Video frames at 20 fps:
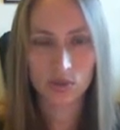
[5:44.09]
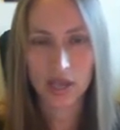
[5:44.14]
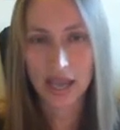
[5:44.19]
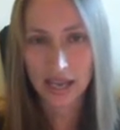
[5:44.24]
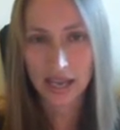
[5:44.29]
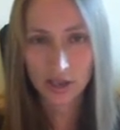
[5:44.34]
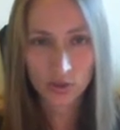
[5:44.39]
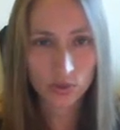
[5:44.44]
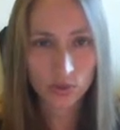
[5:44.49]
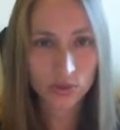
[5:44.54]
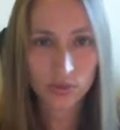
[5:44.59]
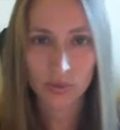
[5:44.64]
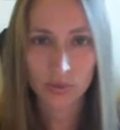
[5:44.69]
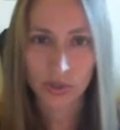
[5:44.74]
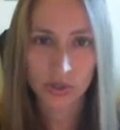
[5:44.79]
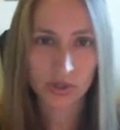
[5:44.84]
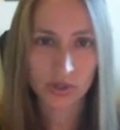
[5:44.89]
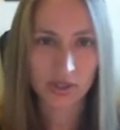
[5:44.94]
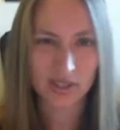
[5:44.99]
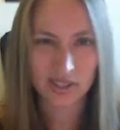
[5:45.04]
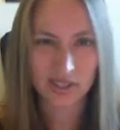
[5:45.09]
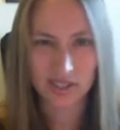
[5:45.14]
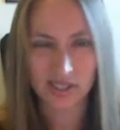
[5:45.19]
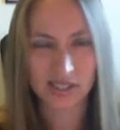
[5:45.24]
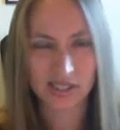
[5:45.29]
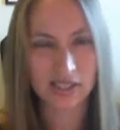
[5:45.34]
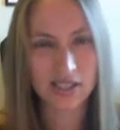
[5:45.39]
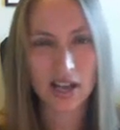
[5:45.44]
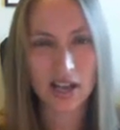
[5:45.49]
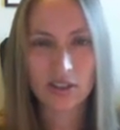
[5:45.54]
ankles were
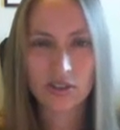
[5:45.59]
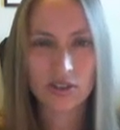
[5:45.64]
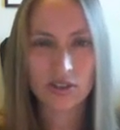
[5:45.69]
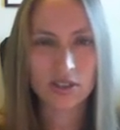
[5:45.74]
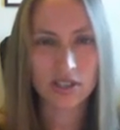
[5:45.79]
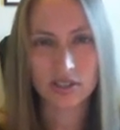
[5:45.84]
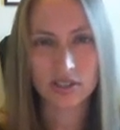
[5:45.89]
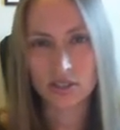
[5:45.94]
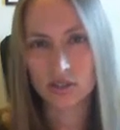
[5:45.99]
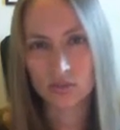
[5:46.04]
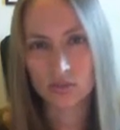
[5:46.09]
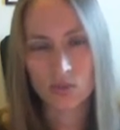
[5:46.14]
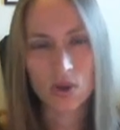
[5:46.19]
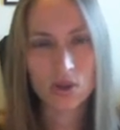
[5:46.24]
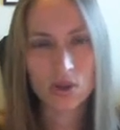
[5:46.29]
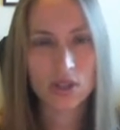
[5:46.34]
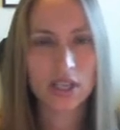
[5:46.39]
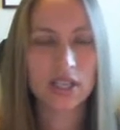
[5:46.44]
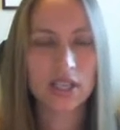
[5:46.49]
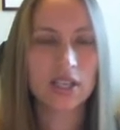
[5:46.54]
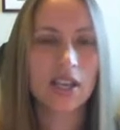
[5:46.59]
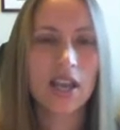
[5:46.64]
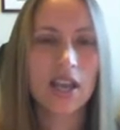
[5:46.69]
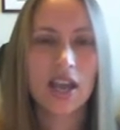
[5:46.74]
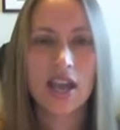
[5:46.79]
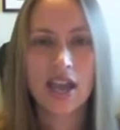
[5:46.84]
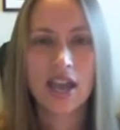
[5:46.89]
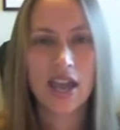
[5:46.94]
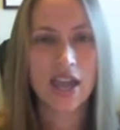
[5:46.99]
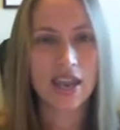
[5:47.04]
discolored and swollen
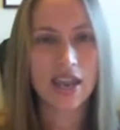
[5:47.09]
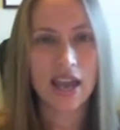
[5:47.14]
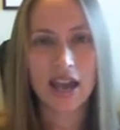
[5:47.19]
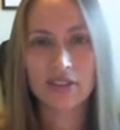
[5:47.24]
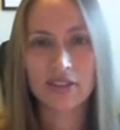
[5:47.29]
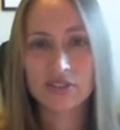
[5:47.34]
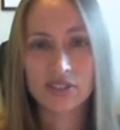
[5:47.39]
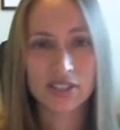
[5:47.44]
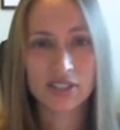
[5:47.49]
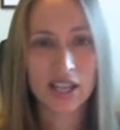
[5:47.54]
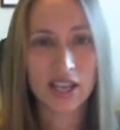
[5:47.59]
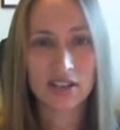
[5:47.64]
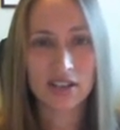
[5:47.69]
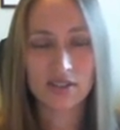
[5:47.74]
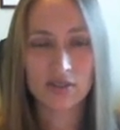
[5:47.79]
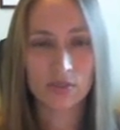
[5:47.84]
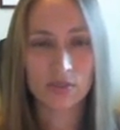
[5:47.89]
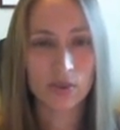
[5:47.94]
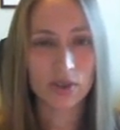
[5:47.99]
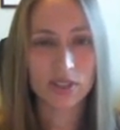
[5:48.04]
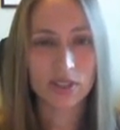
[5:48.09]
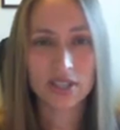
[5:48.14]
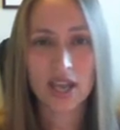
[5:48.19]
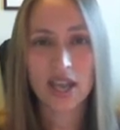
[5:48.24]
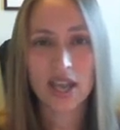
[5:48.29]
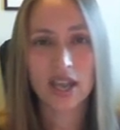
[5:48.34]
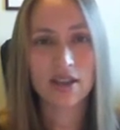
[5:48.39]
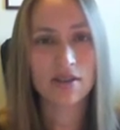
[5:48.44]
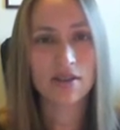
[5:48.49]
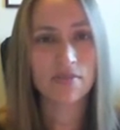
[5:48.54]
and after the end of the
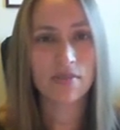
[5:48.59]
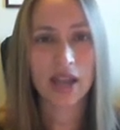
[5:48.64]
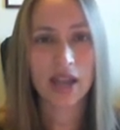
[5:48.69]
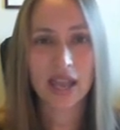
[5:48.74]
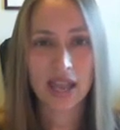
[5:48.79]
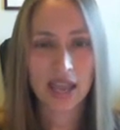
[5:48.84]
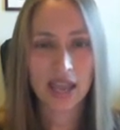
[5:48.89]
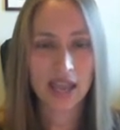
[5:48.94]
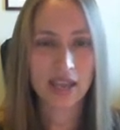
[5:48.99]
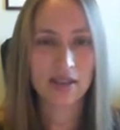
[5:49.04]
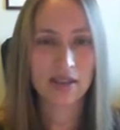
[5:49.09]
workday my